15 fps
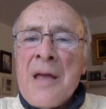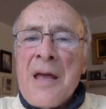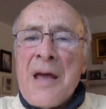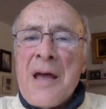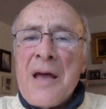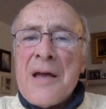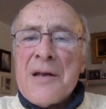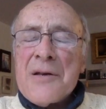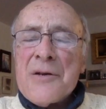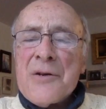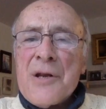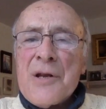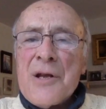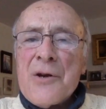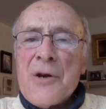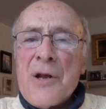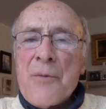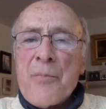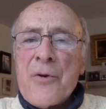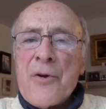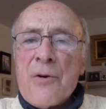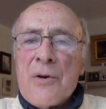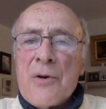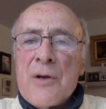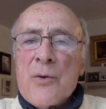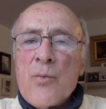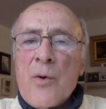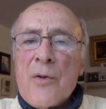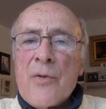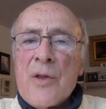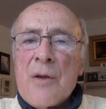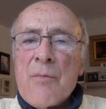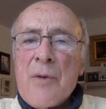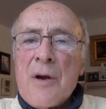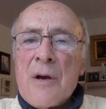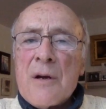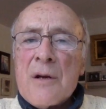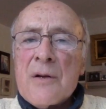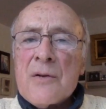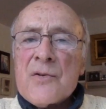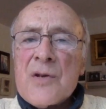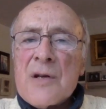And at a period when the Americans